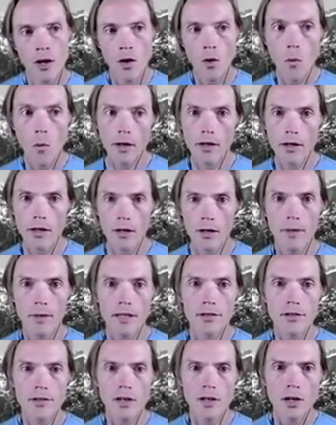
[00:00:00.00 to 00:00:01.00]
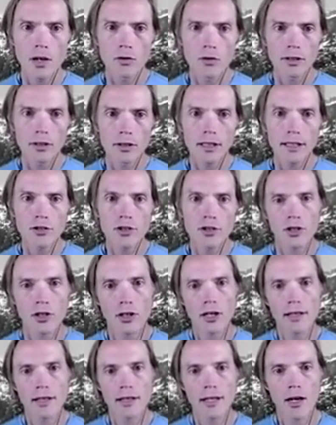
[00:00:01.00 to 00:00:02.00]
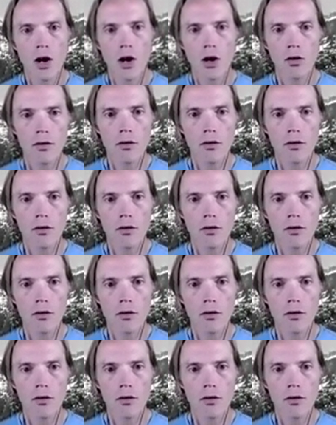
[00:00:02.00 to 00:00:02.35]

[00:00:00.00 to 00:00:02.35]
One of them is really ensuring that all of the